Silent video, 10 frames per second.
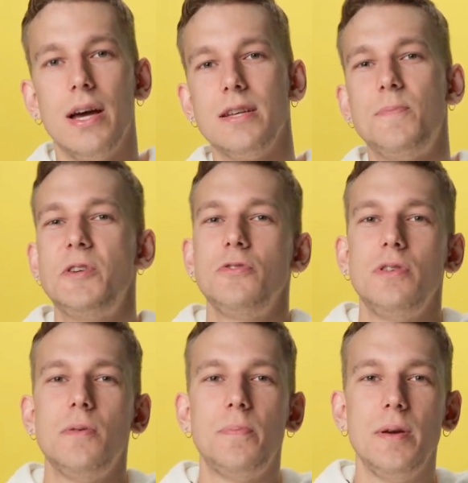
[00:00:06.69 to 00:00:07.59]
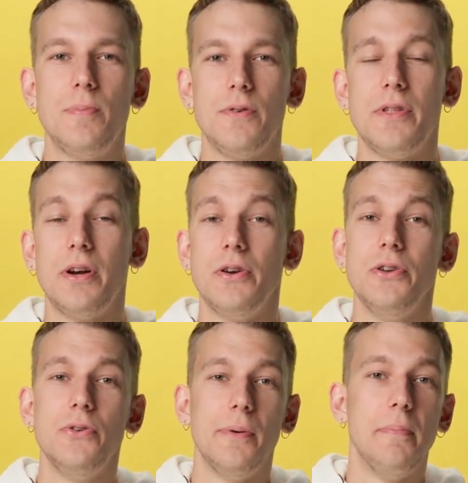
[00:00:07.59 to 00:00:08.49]
especially to people that are
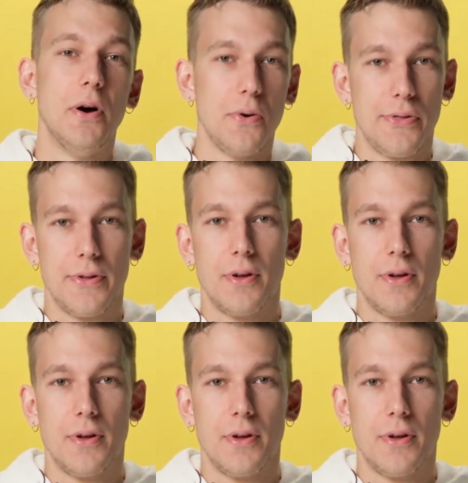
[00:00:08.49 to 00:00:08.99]
new to both.